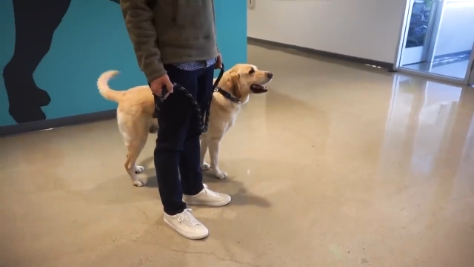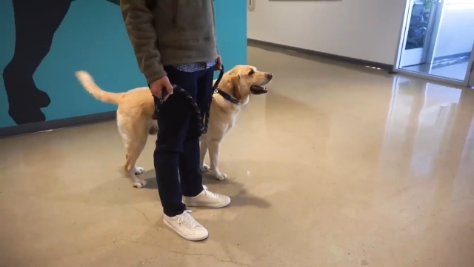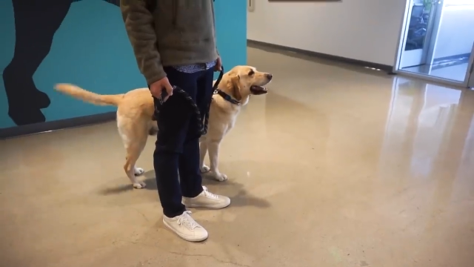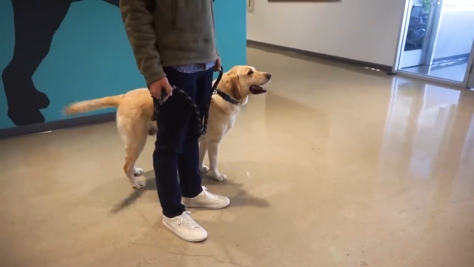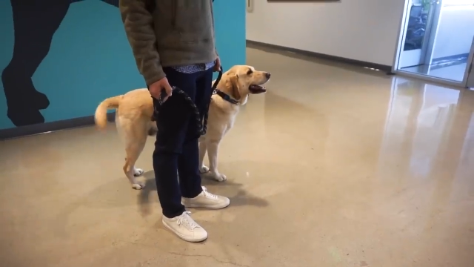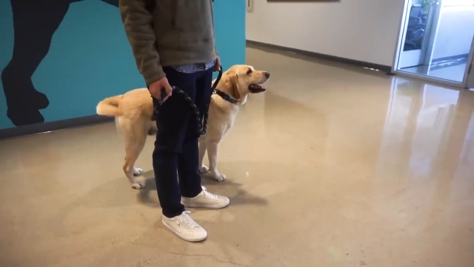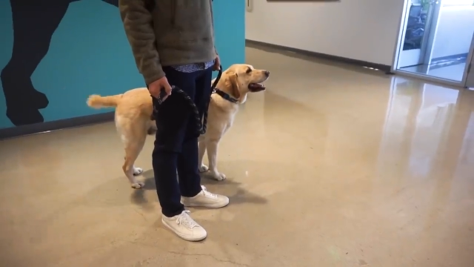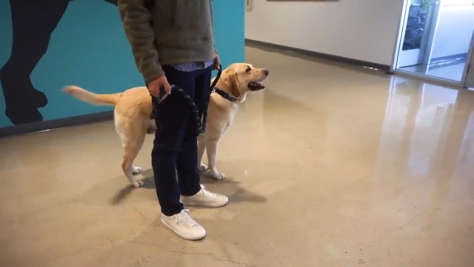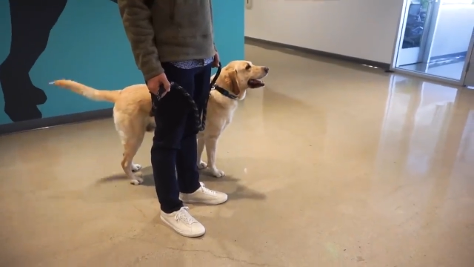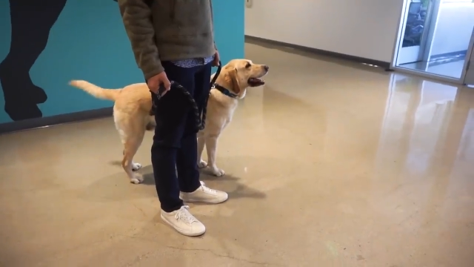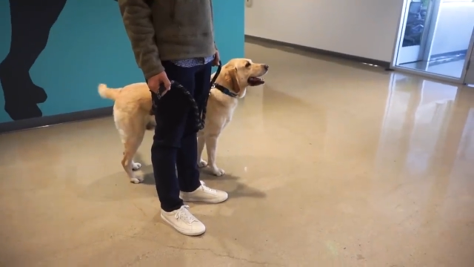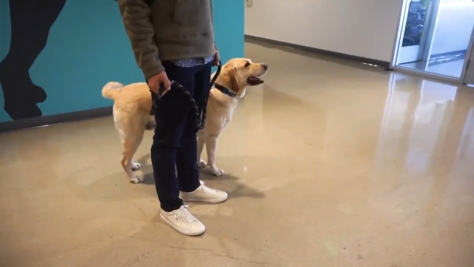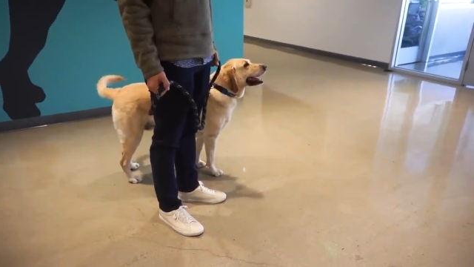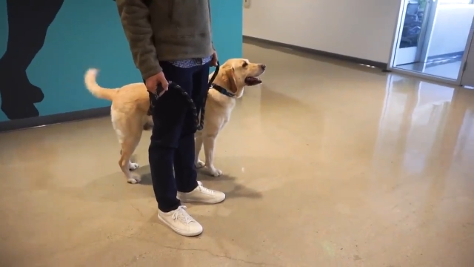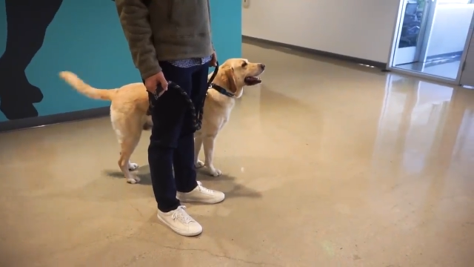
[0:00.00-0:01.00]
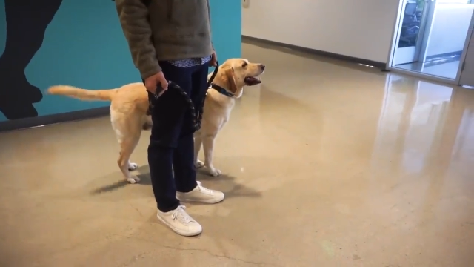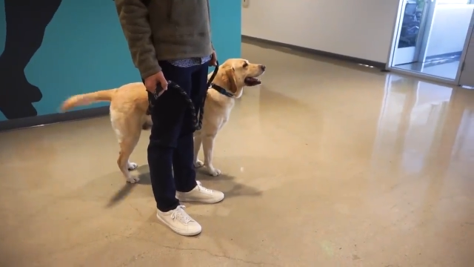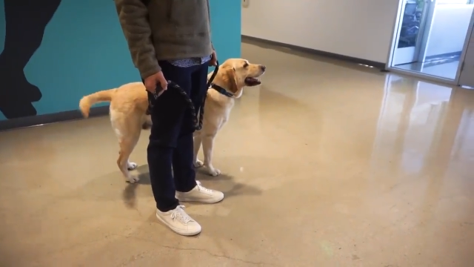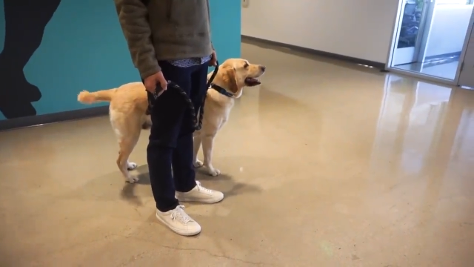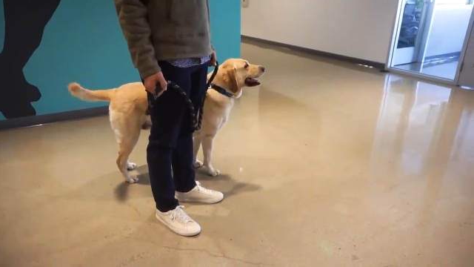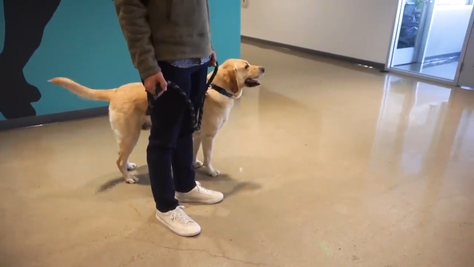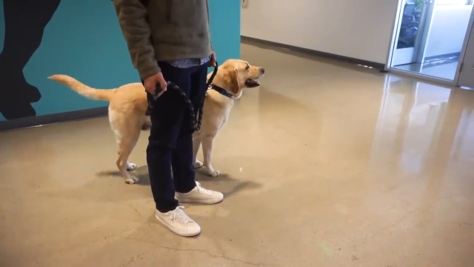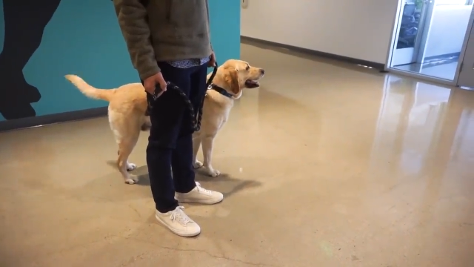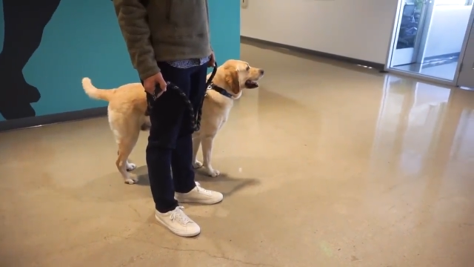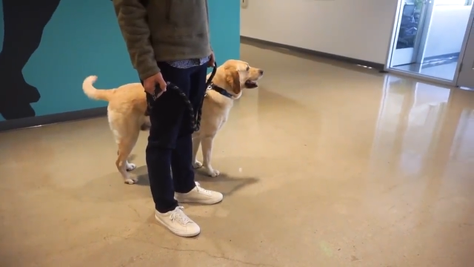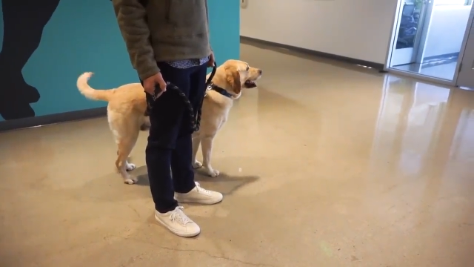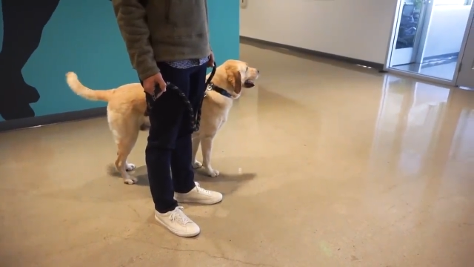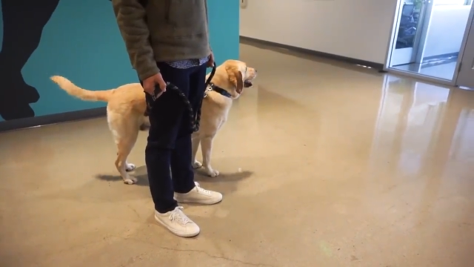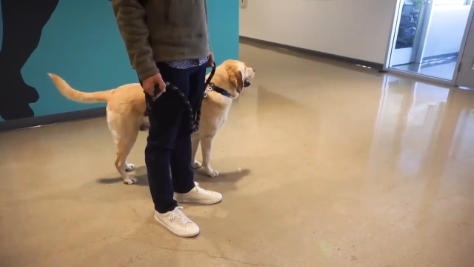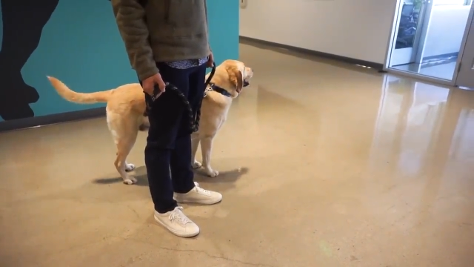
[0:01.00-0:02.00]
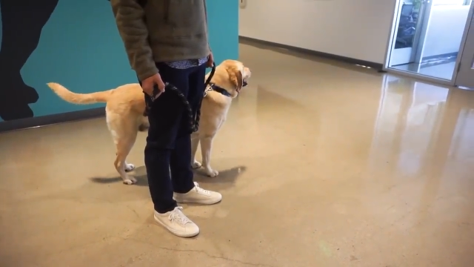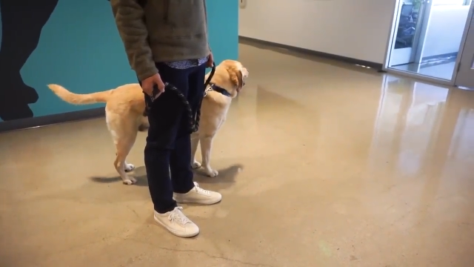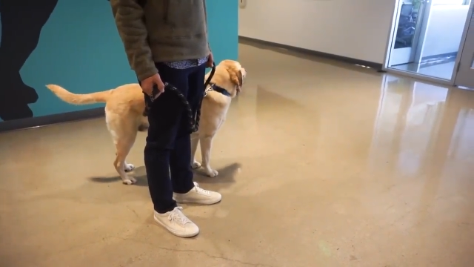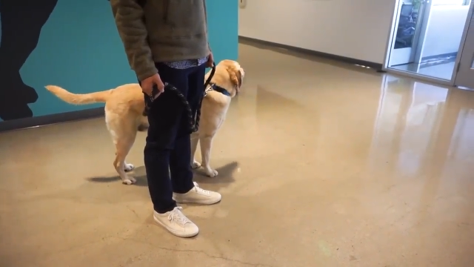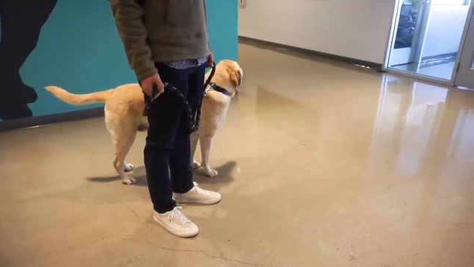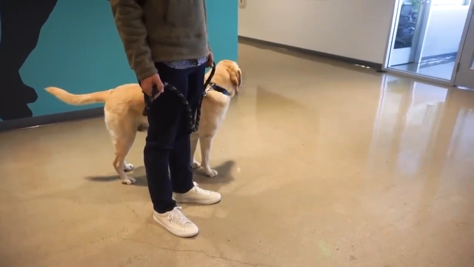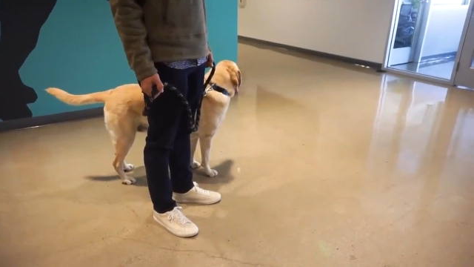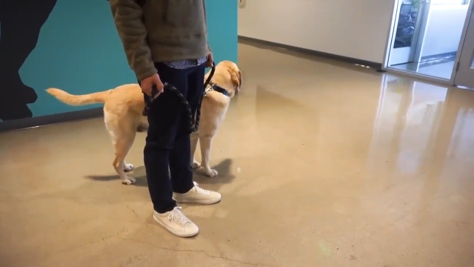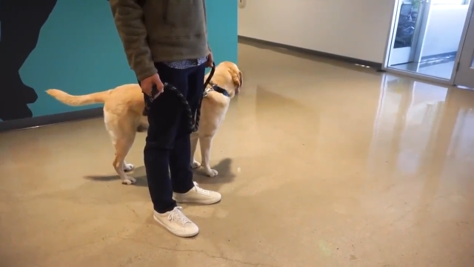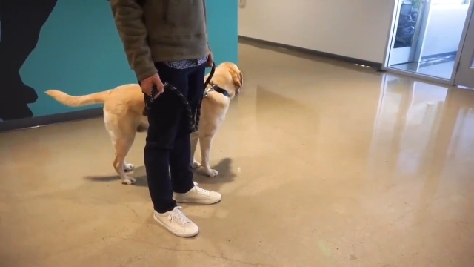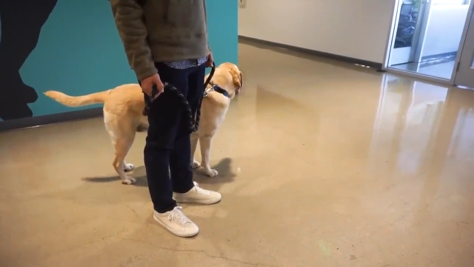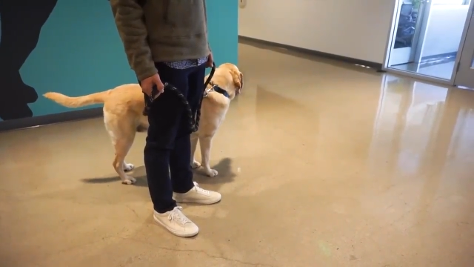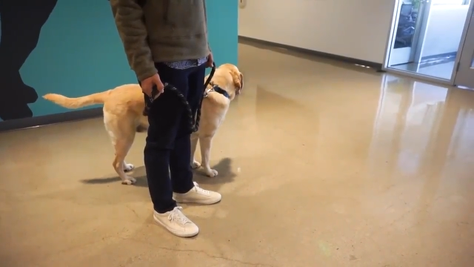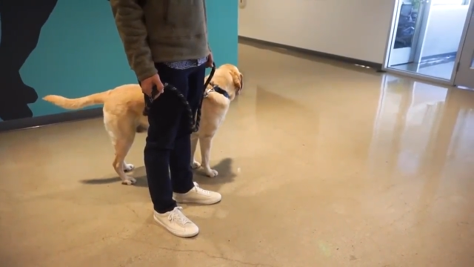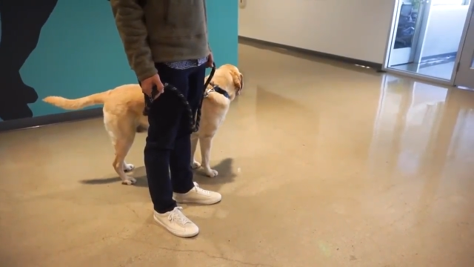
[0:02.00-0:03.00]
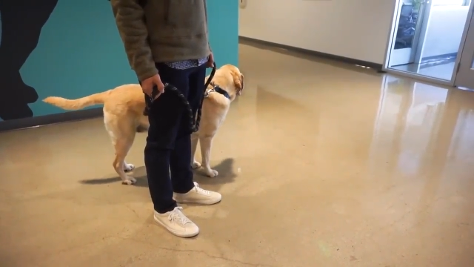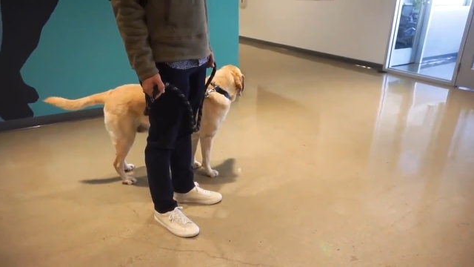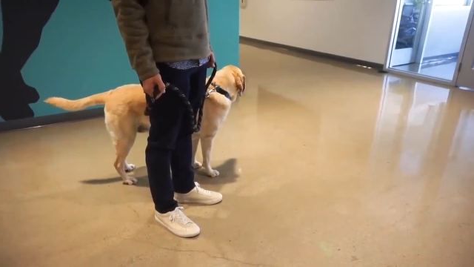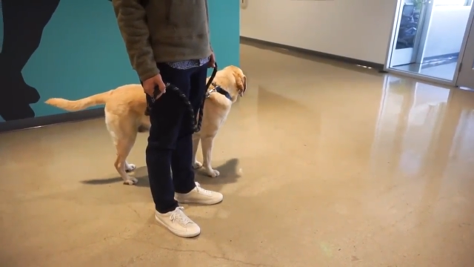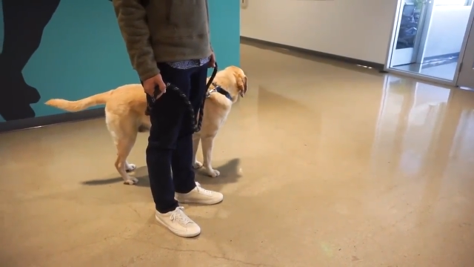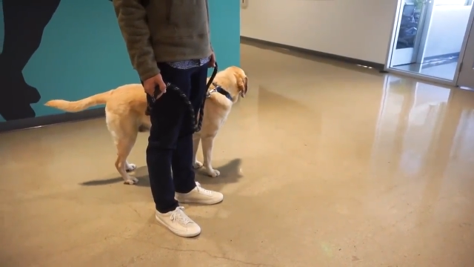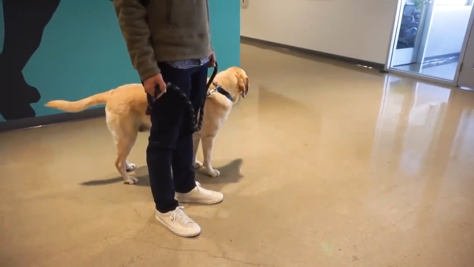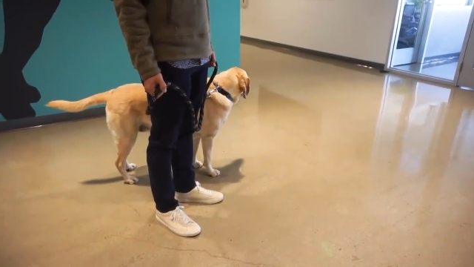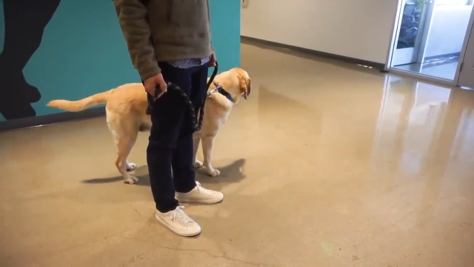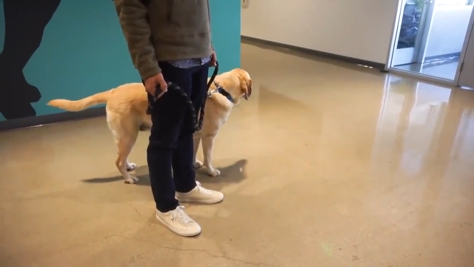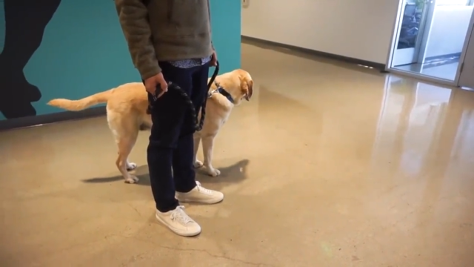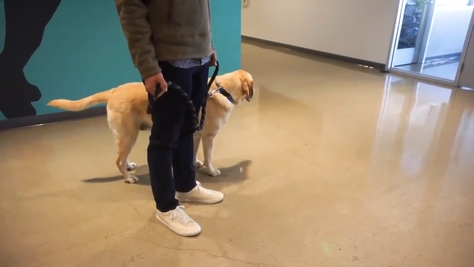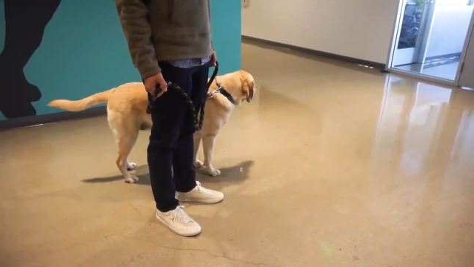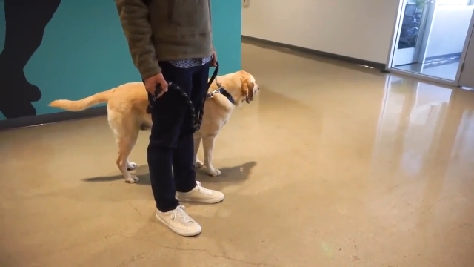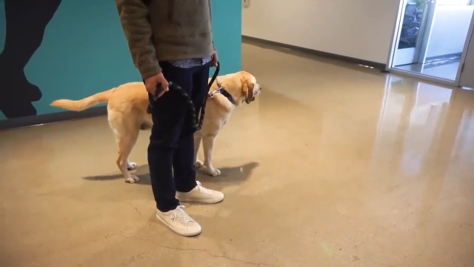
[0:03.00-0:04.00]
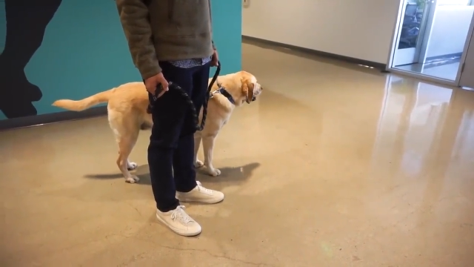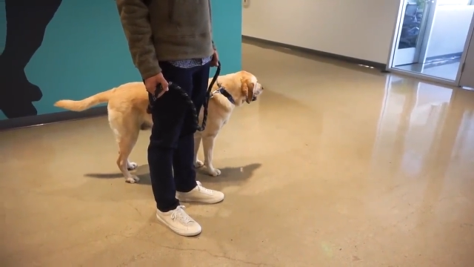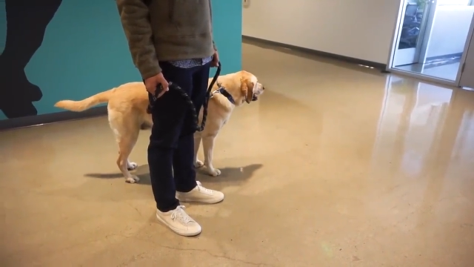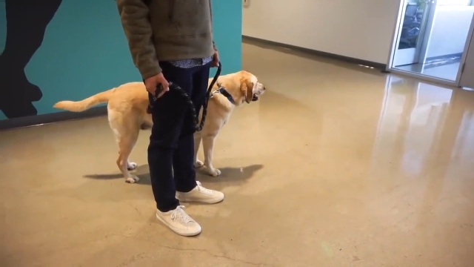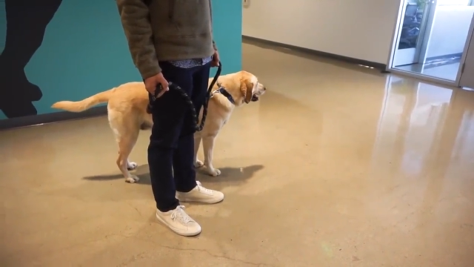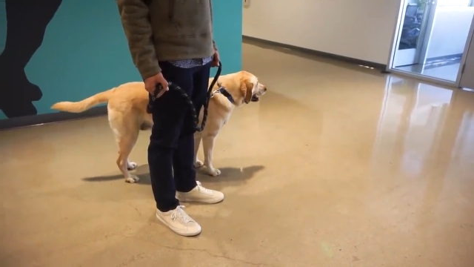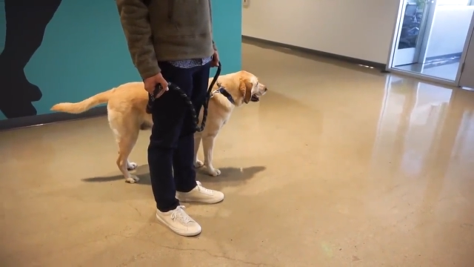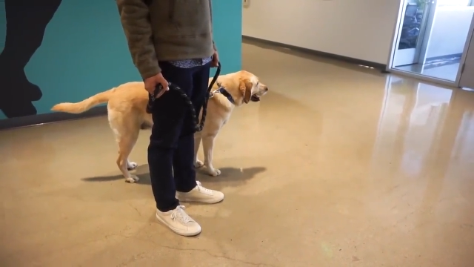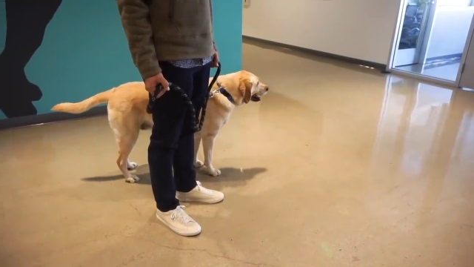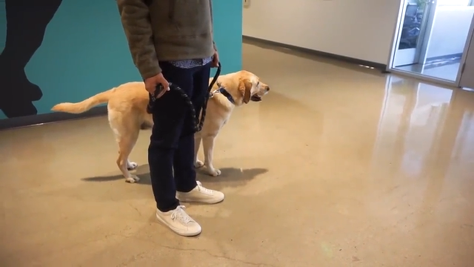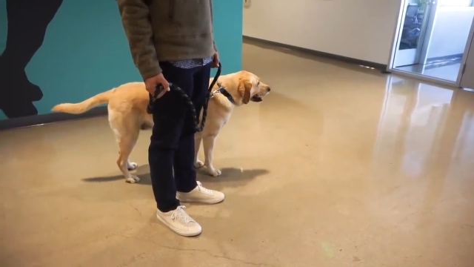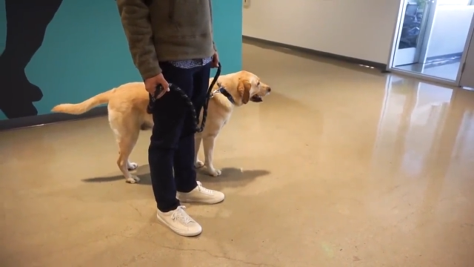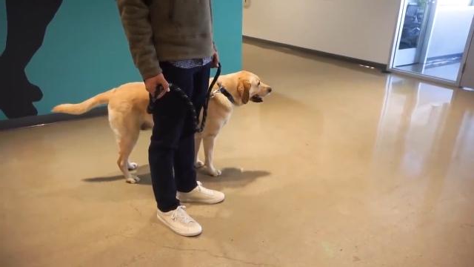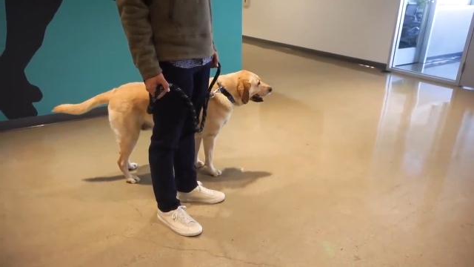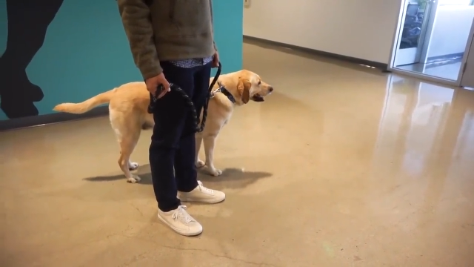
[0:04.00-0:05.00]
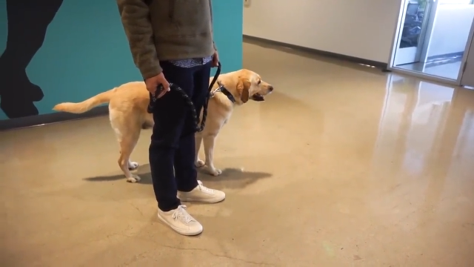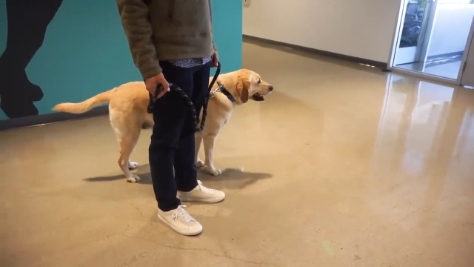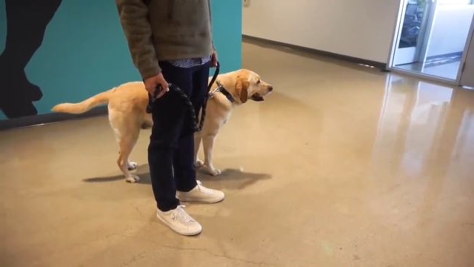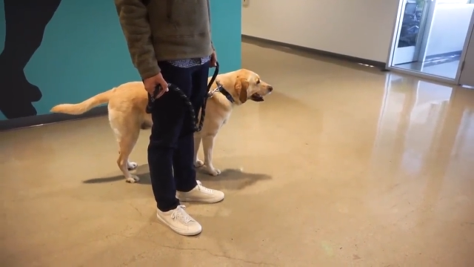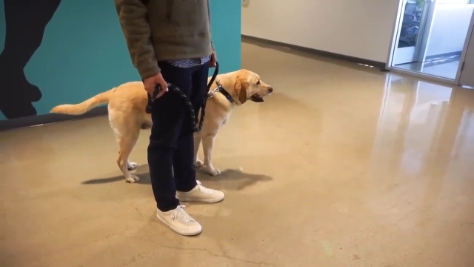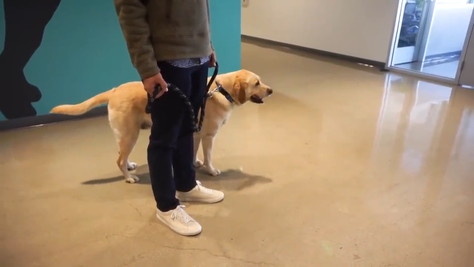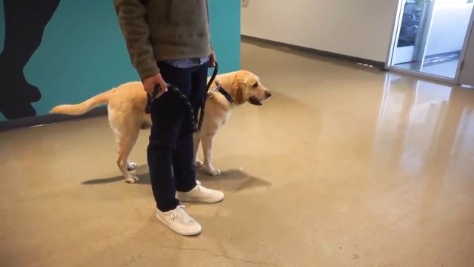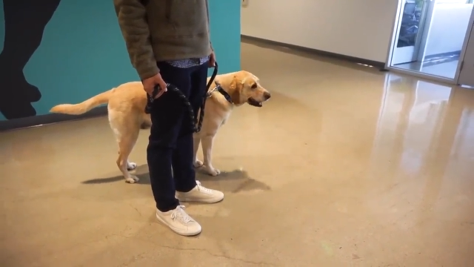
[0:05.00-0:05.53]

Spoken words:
No face is visible, so there are no lips to read.